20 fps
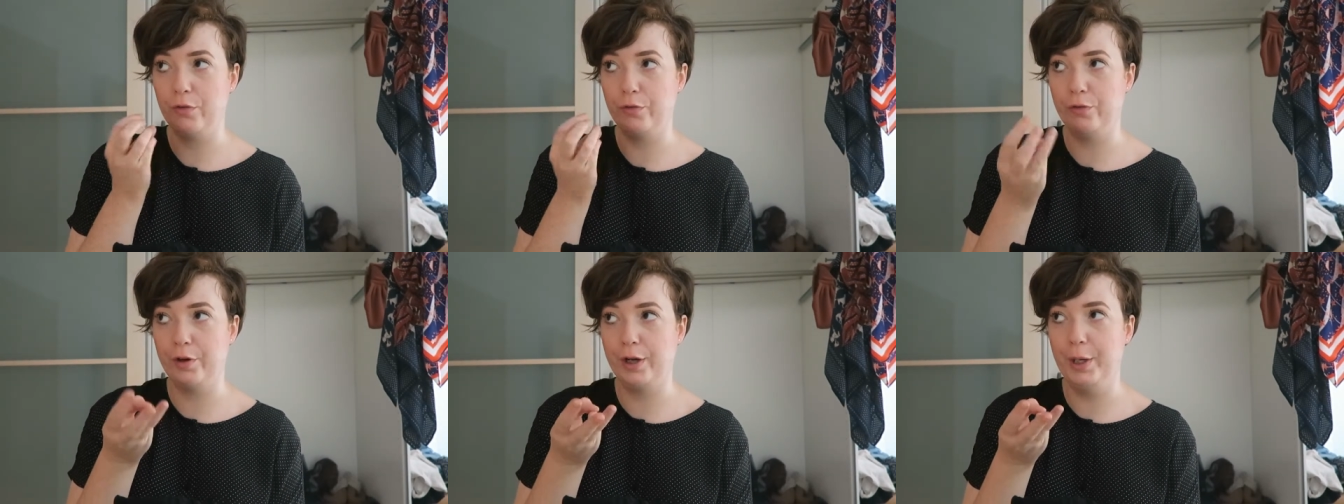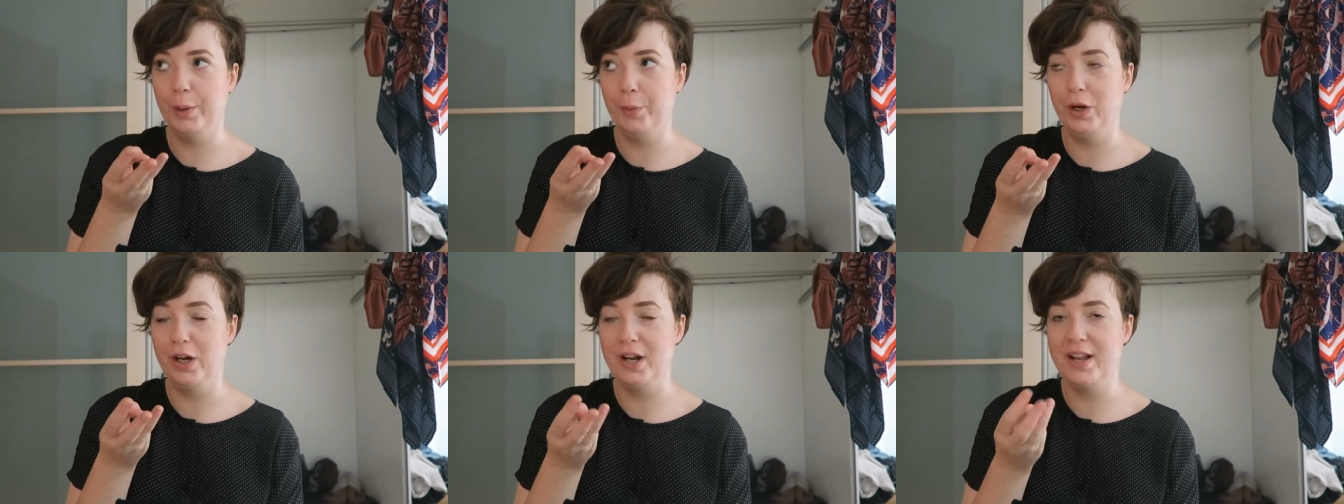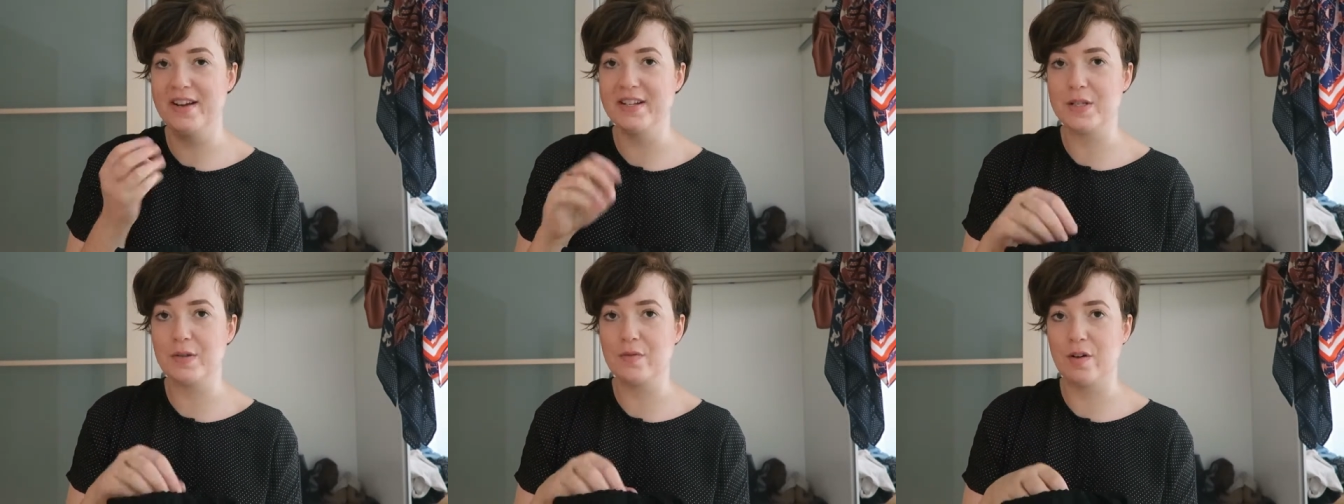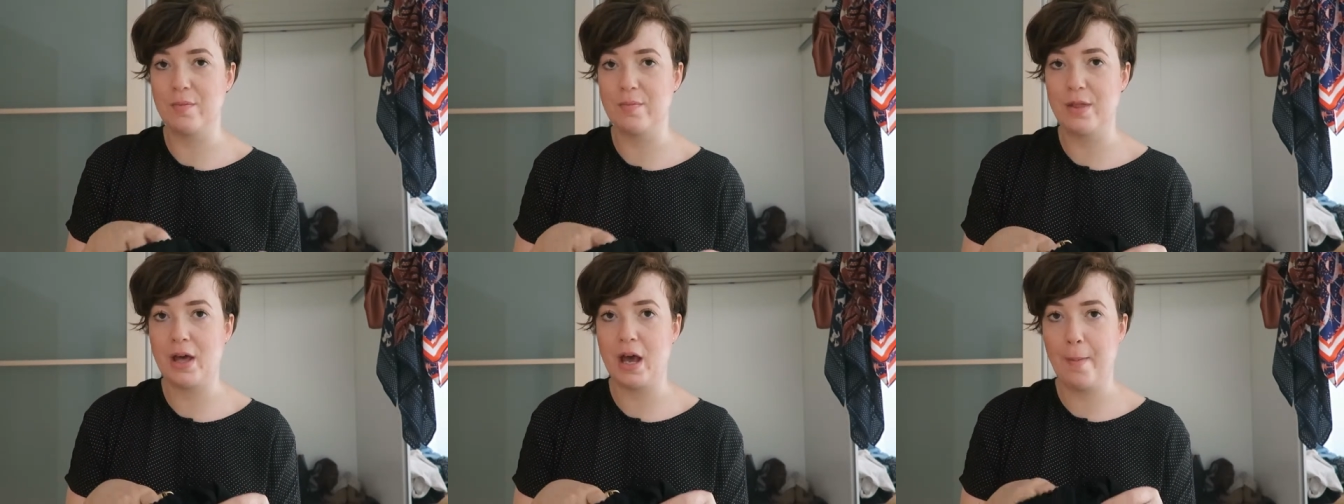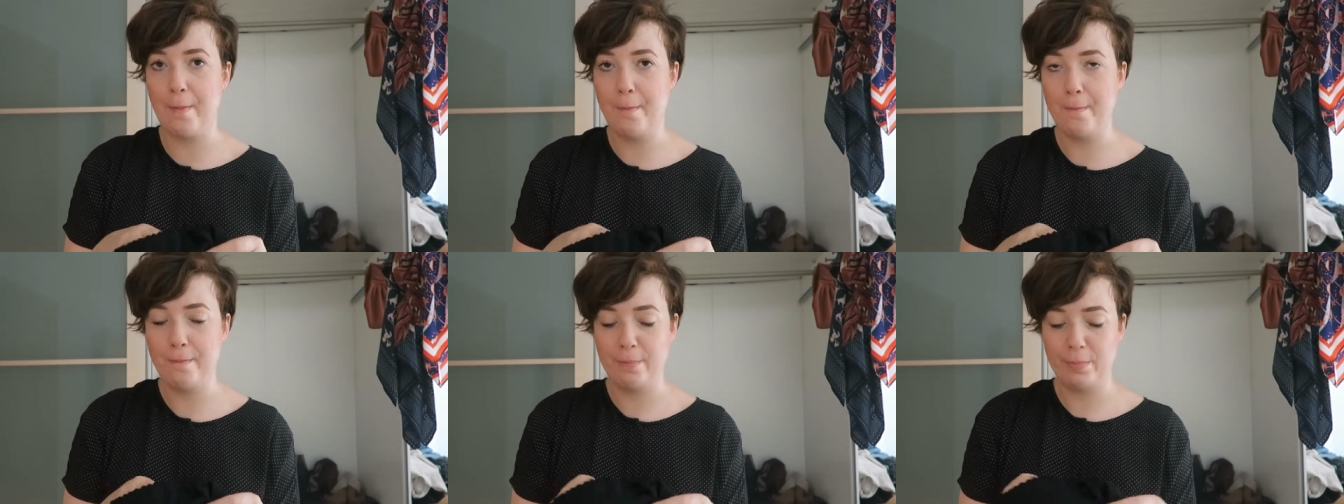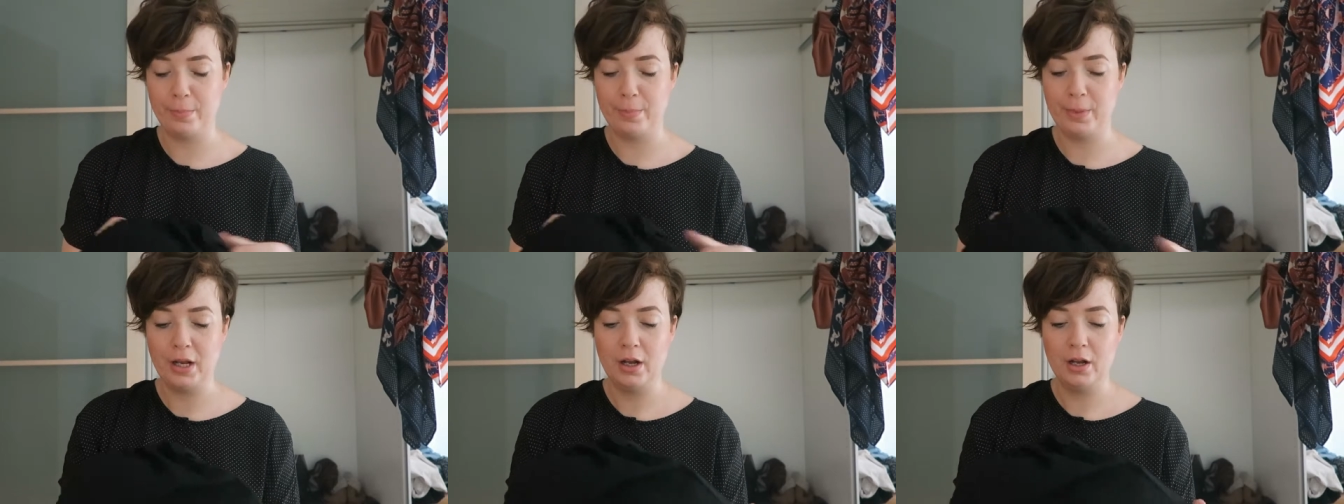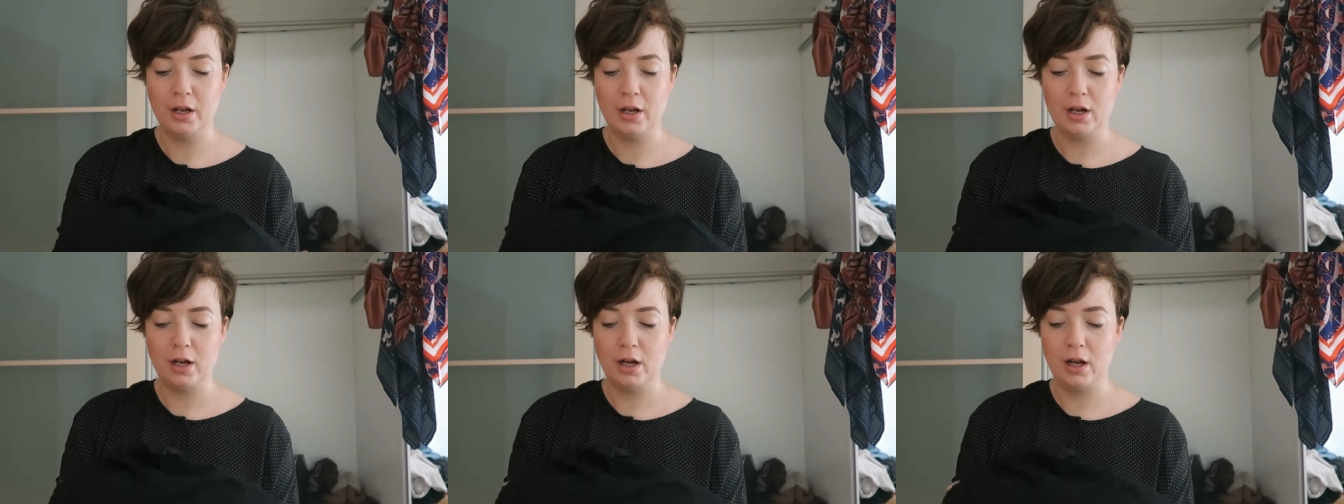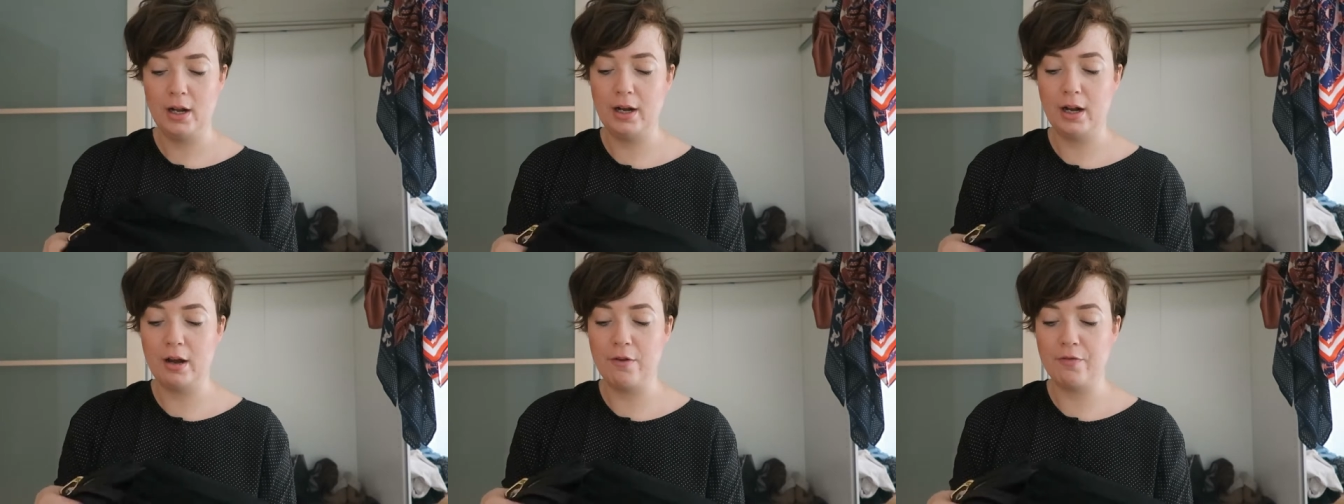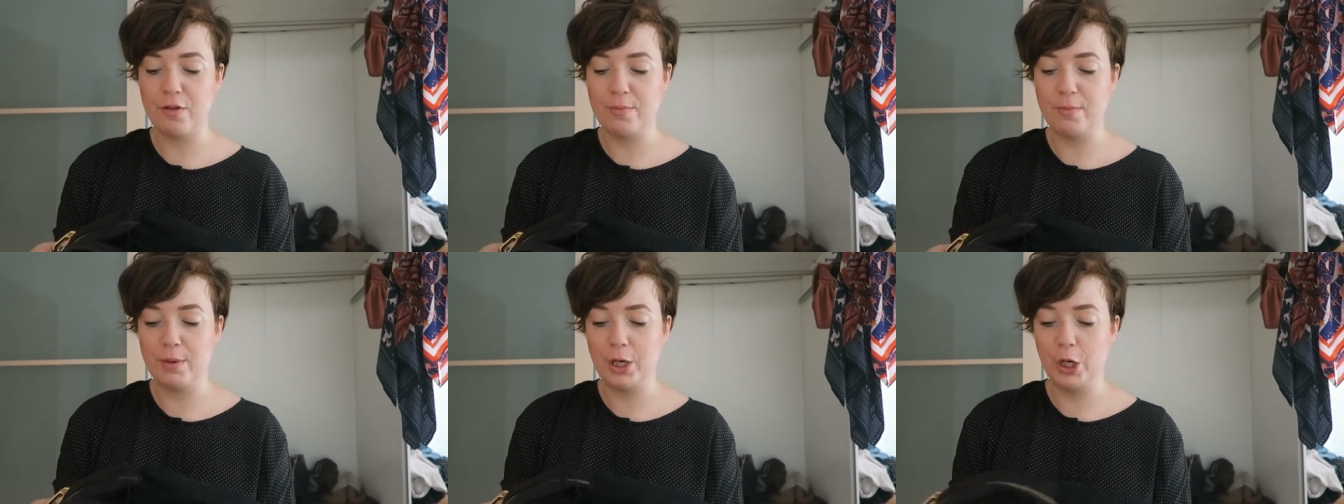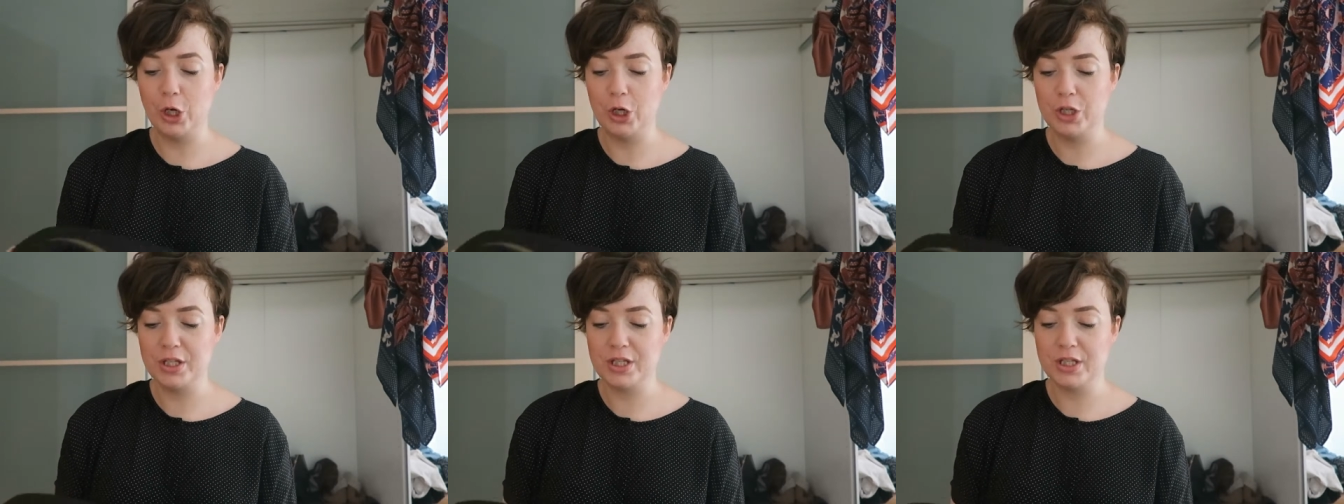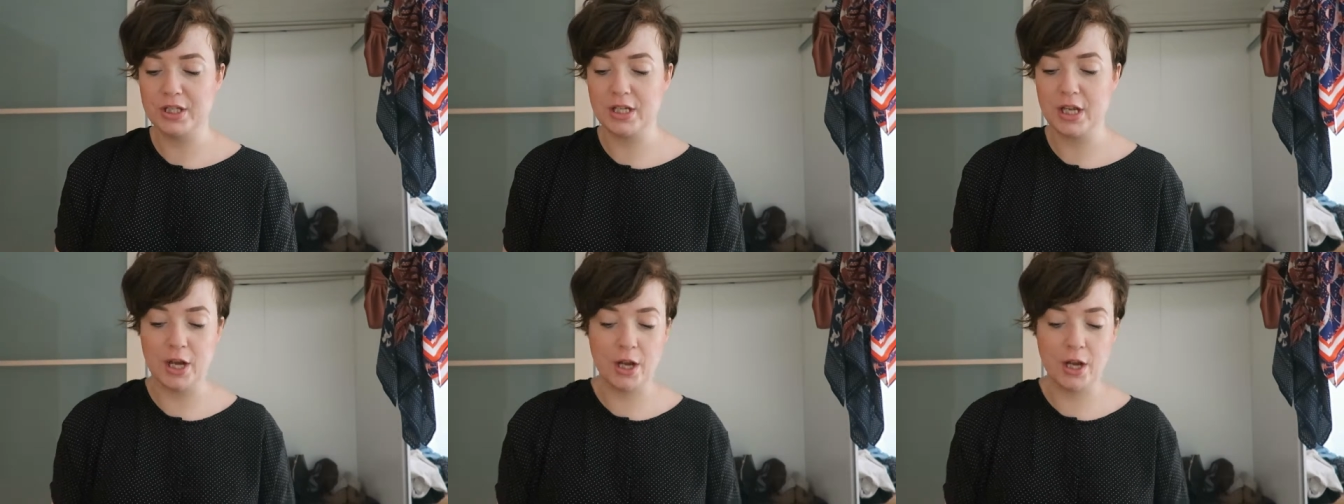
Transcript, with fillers: 3 wallets from them. I love them a lot. So